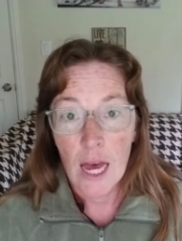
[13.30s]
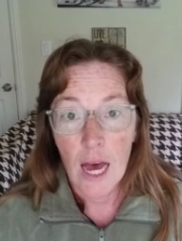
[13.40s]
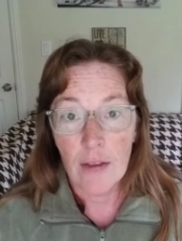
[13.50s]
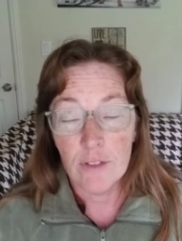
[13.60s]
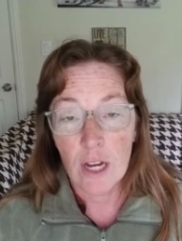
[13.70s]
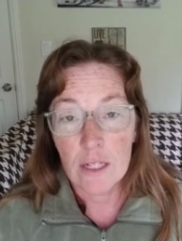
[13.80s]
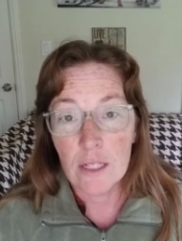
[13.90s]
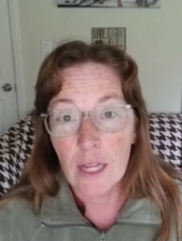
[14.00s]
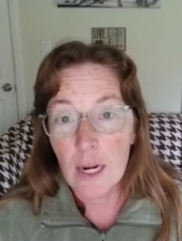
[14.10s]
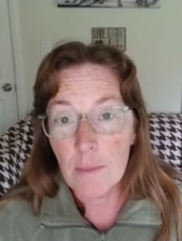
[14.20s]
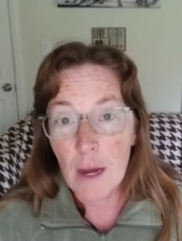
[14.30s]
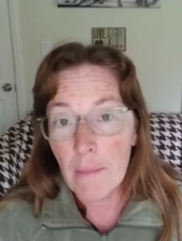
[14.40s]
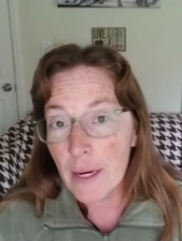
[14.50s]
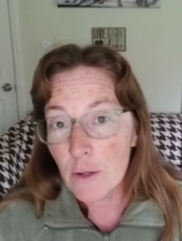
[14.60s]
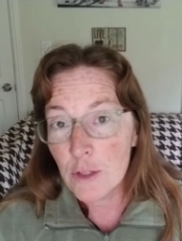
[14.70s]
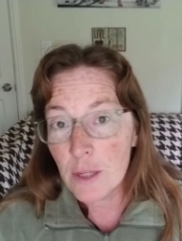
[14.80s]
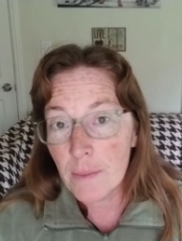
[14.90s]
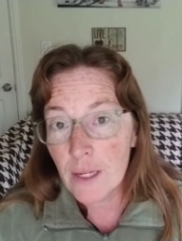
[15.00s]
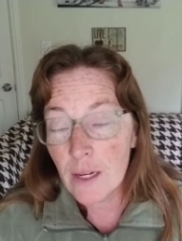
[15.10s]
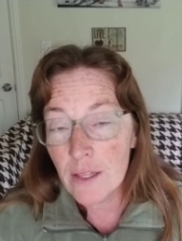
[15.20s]
I've talked a lot about
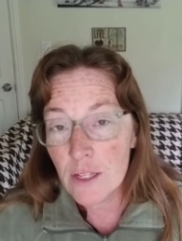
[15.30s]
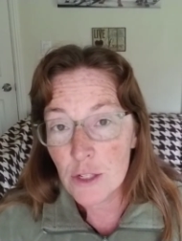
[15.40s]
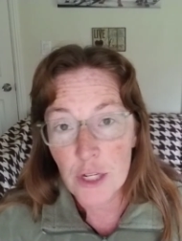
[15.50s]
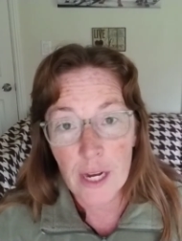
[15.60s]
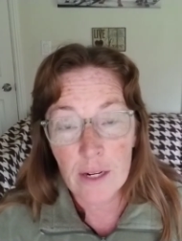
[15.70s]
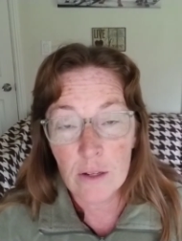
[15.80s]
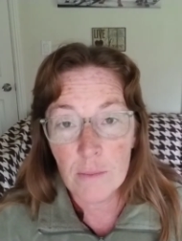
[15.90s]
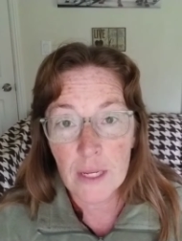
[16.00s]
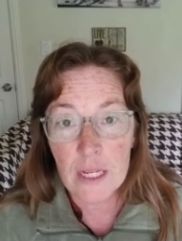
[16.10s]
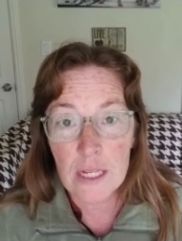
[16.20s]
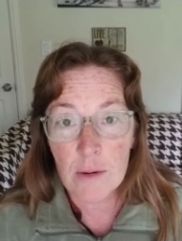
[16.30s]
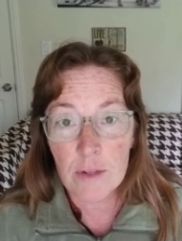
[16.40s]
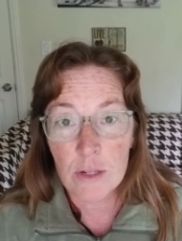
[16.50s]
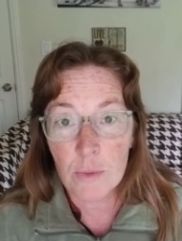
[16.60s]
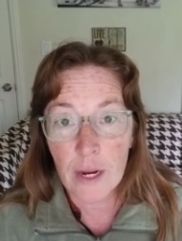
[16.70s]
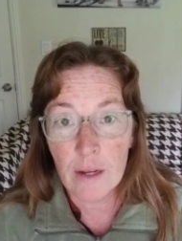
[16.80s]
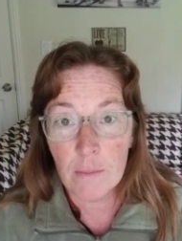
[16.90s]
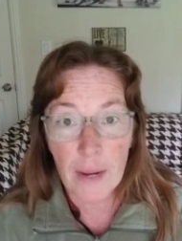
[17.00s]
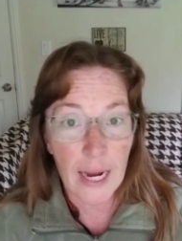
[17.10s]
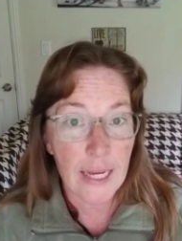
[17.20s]
microchipping on this channel because I was around
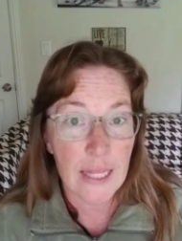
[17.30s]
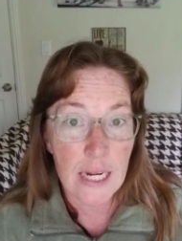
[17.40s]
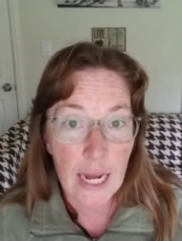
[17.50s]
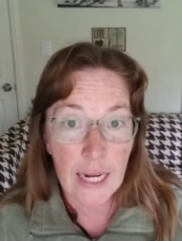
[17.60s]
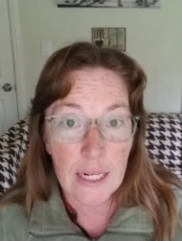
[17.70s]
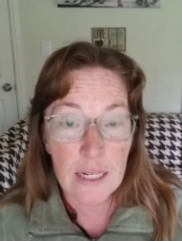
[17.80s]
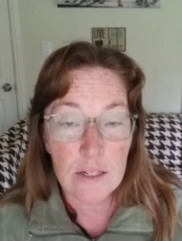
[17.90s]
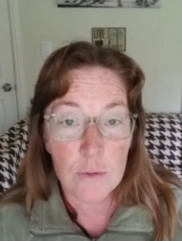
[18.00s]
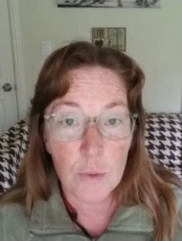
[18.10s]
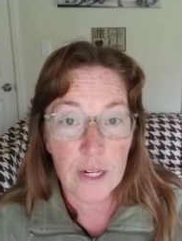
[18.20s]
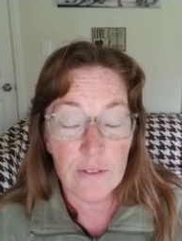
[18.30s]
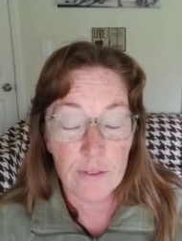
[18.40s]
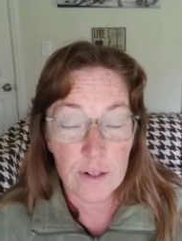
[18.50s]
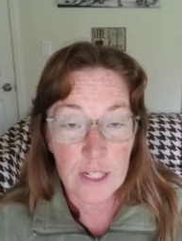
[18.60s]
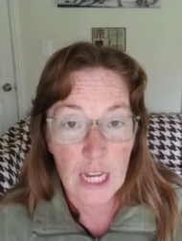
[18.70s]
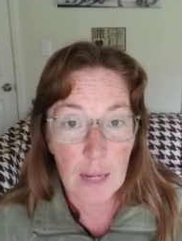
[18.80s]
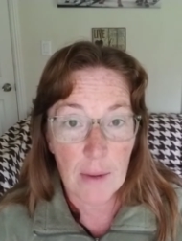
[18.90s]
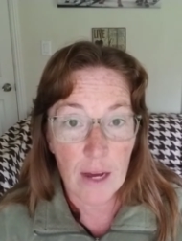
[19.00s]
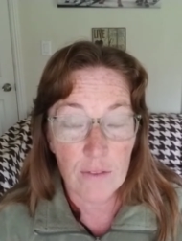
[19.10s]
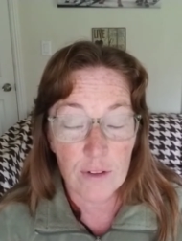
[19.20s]
back in the 90s when it first came
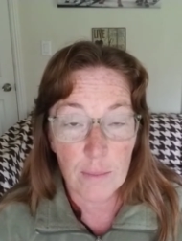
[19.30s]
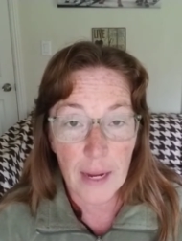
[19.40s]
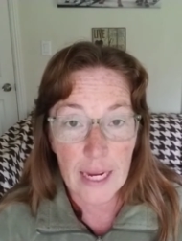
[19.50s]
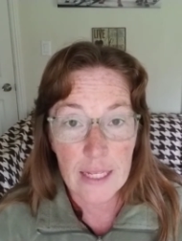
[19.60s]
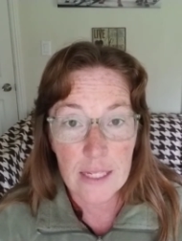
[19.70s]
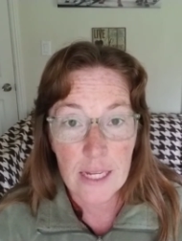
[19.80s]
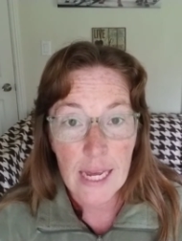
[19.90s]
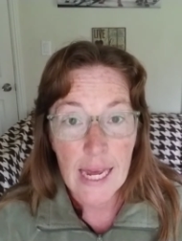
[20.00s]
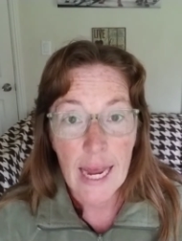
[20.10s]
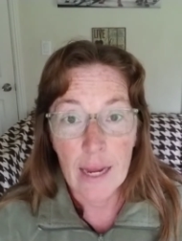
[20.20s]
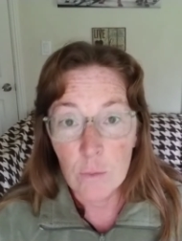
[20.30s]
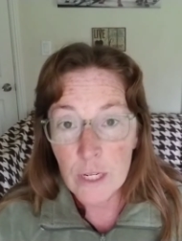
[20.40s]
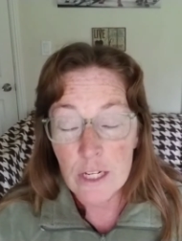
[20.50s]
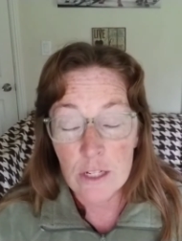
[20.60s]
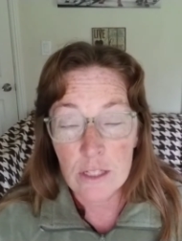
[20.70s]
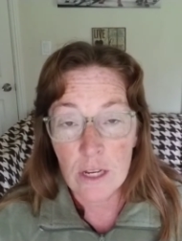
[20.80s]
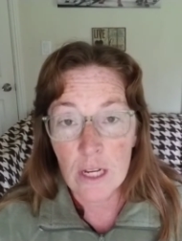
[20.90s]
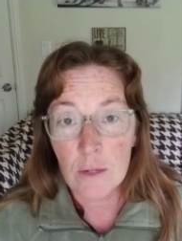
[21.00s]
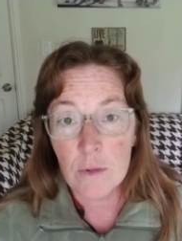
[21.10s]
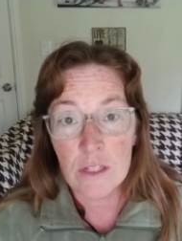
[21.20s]
out for pets, and we just
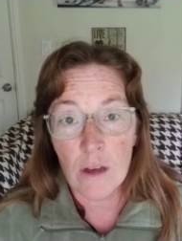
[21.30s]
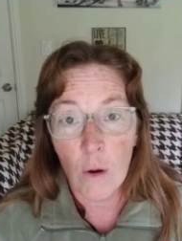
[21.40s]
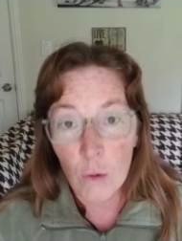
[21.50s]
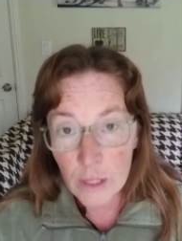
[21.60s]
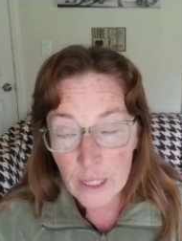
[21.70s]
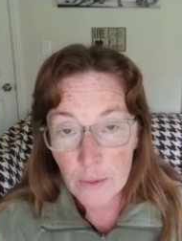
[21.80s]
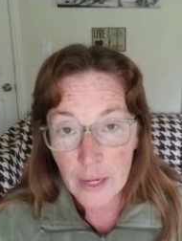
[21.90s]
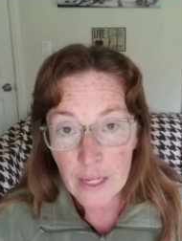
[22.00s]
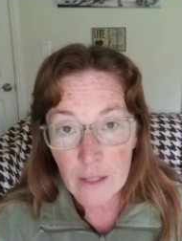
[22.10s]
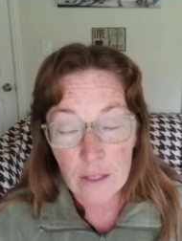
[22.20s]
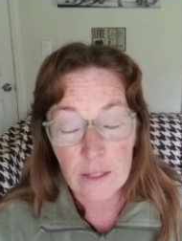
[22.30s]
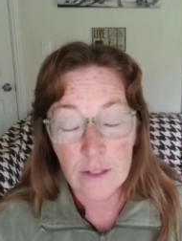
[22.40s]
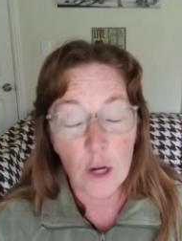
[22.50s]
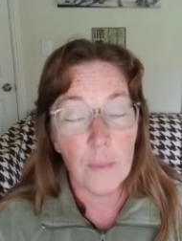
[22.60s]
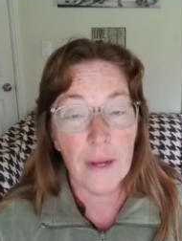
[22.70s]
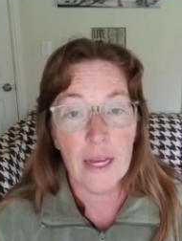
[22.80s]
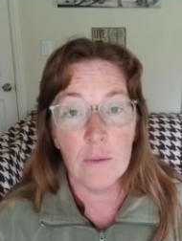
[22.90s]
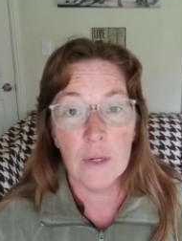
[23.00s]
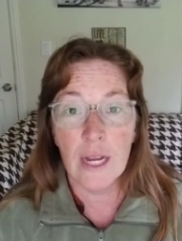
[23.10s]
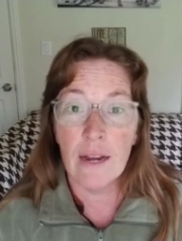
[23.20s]
thought it was the holy grail. No pet
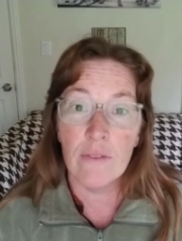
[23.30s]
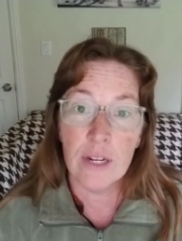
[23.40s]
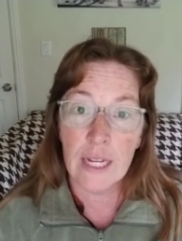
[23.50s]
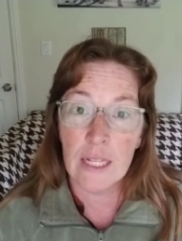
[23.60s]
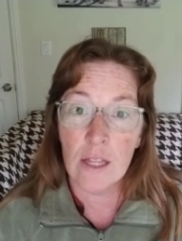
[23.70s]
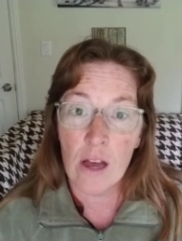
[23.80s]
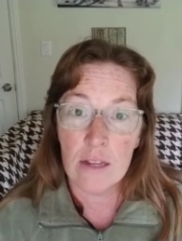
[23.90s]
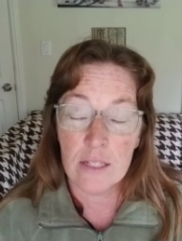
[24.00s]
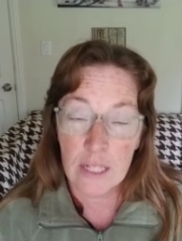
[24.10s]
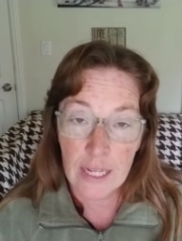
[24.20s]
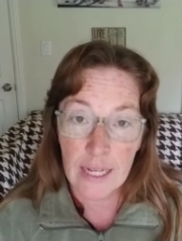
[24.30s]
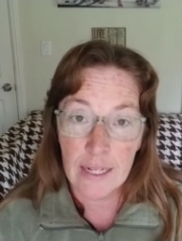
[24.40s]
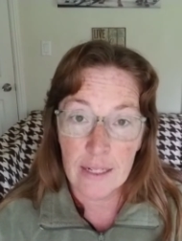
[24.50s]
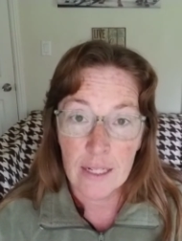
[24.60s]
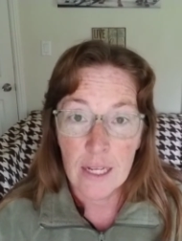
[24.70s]
would ever get lost again.